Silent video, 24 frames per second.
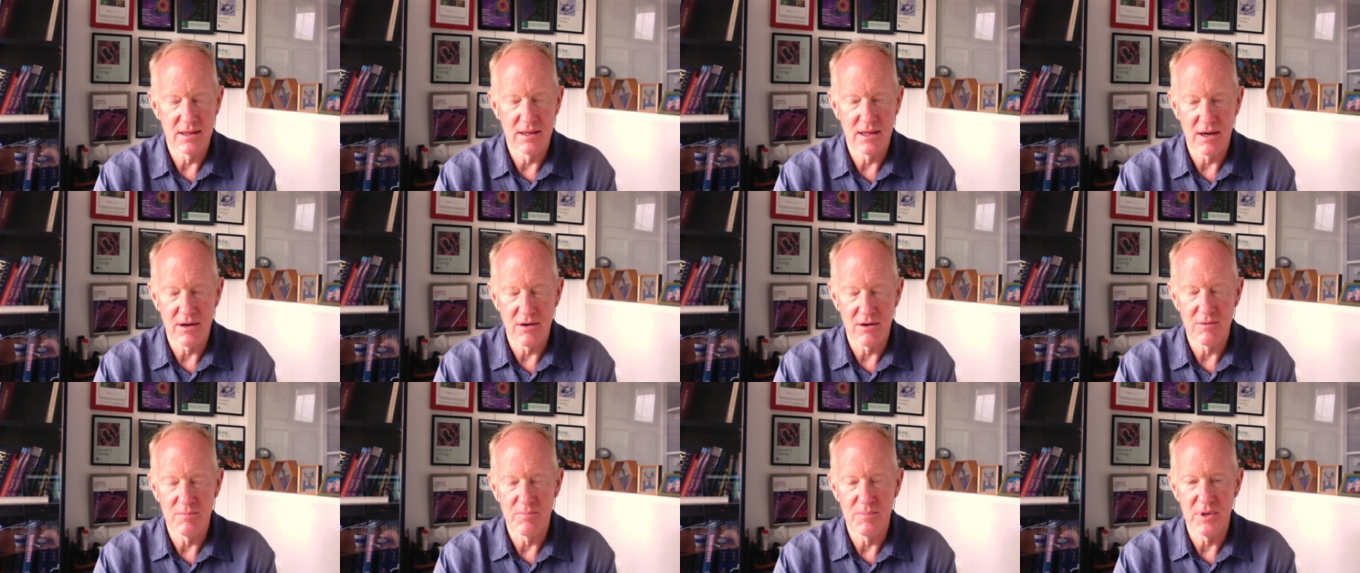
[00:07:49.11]

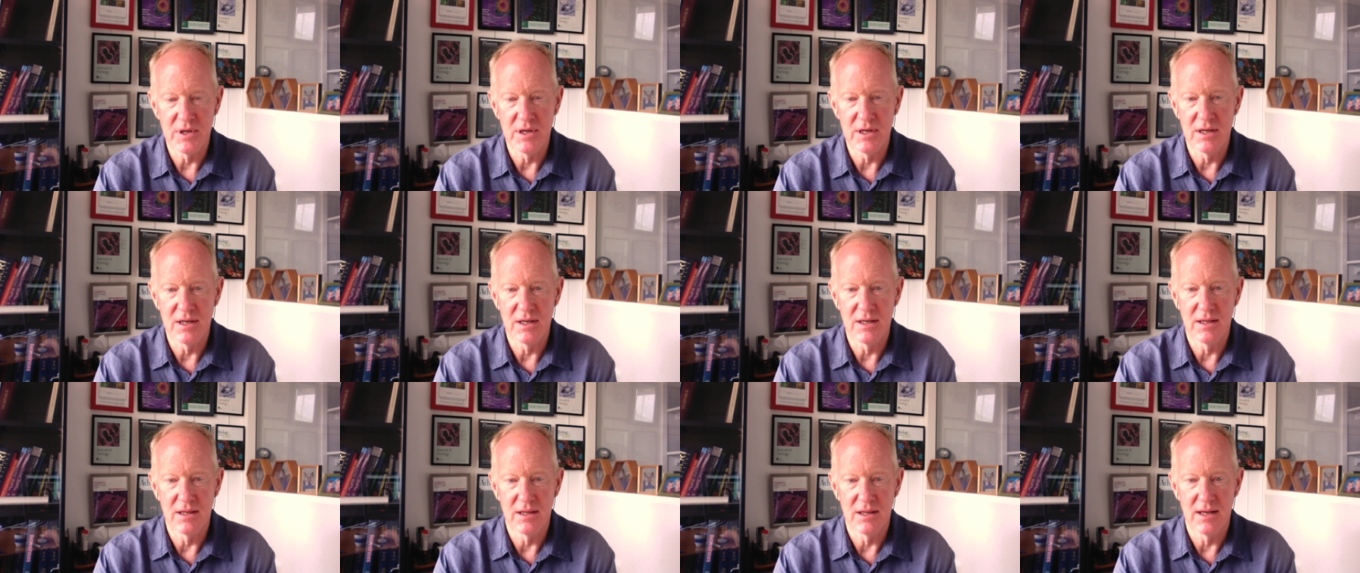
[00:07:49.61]

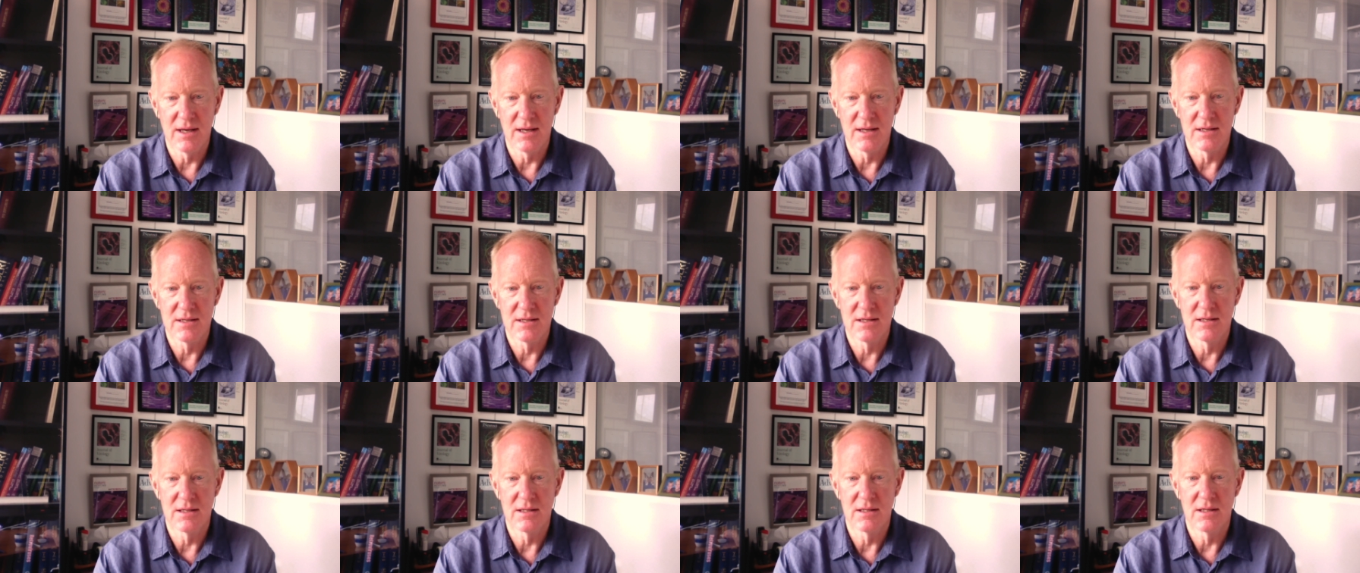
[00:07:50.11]
therapy
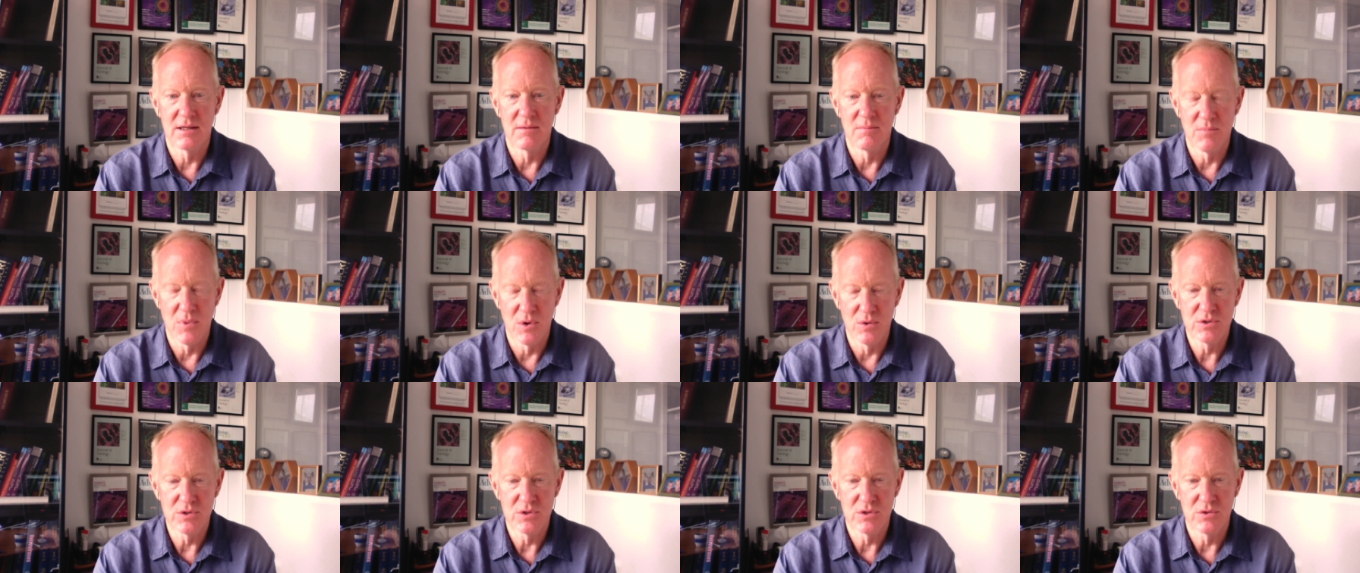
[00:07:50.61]
that's the
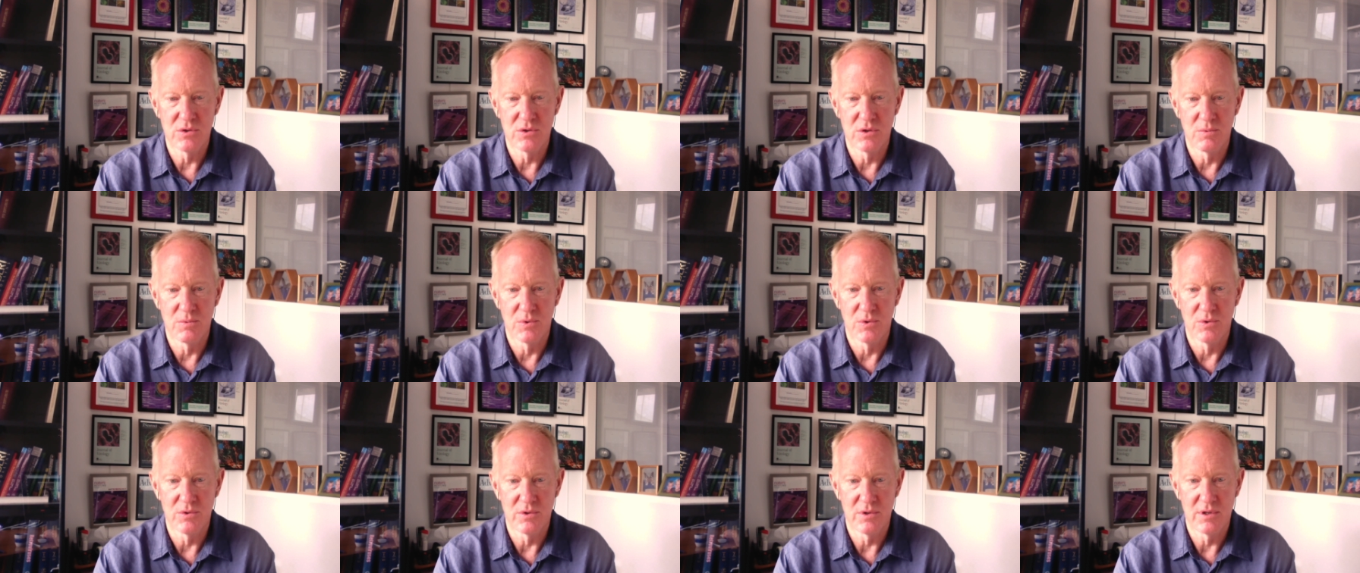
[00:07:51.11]
most
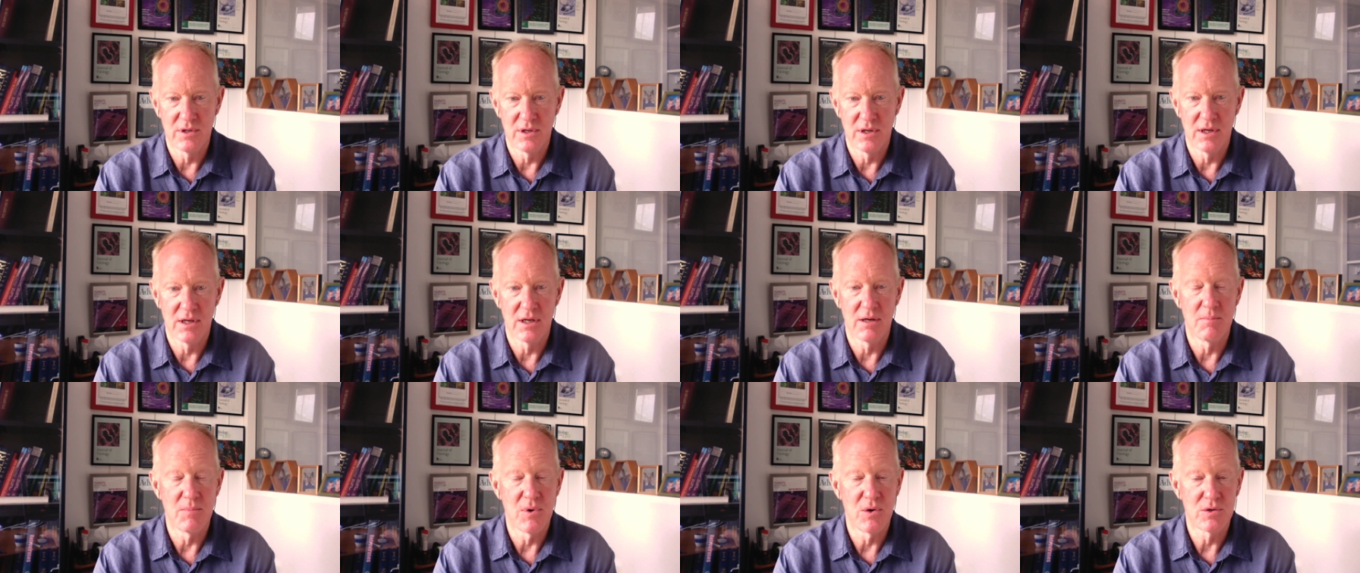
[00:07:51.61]
suitable
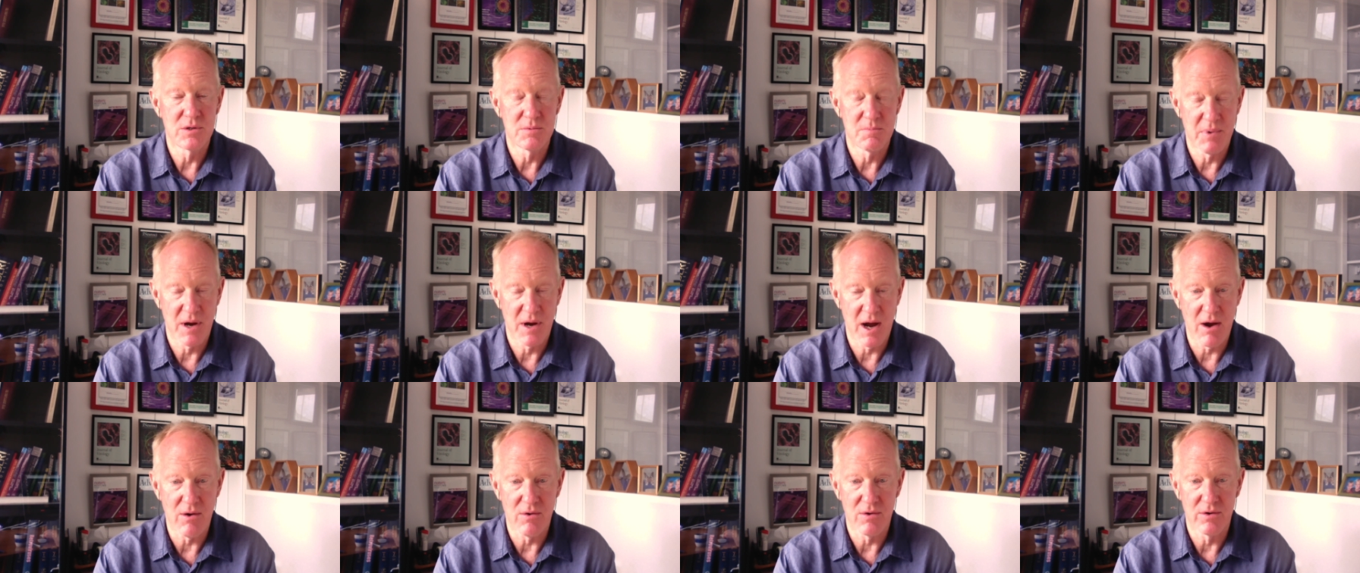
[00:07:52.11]
and the most
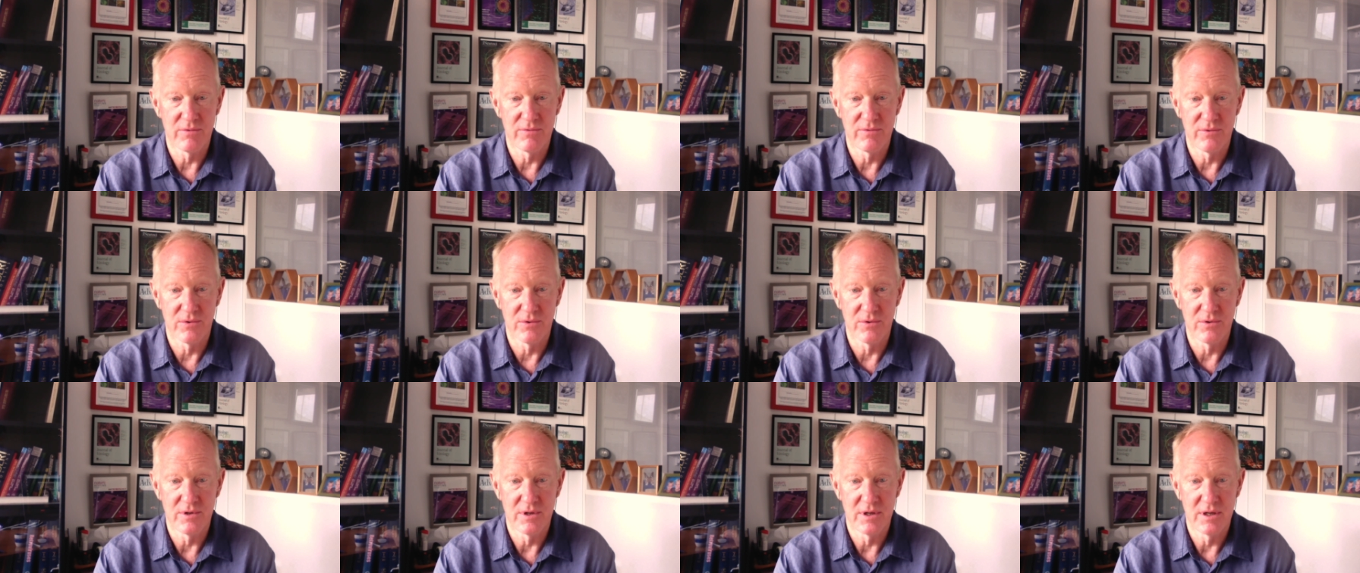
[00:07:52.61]

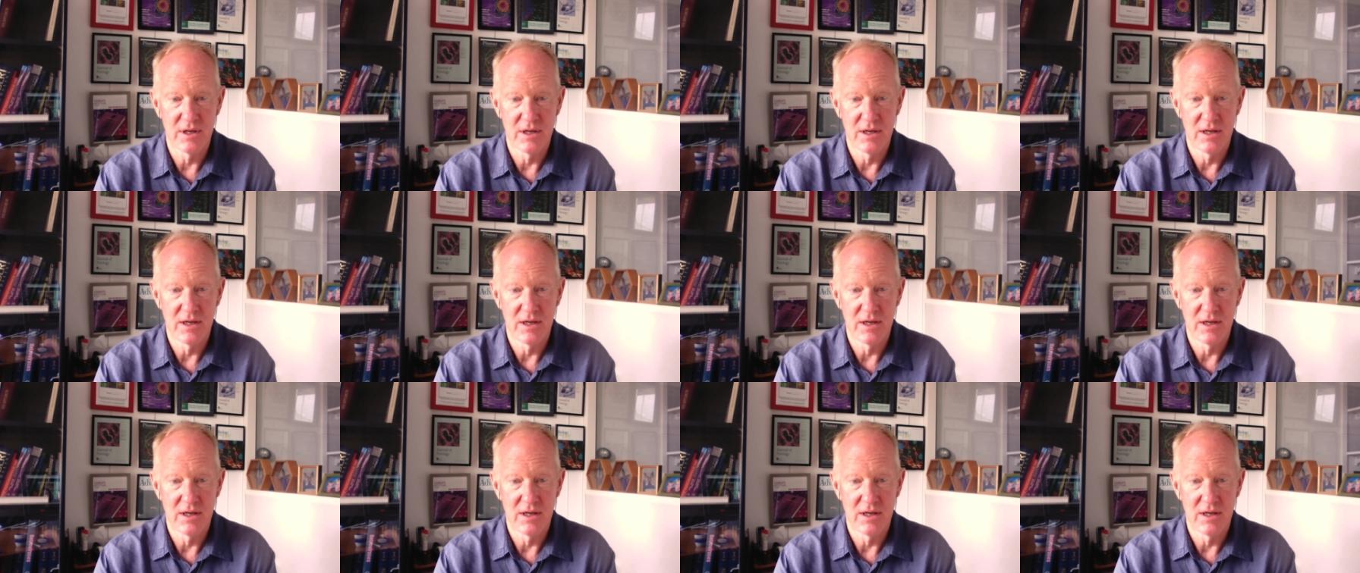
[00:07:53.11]
powerful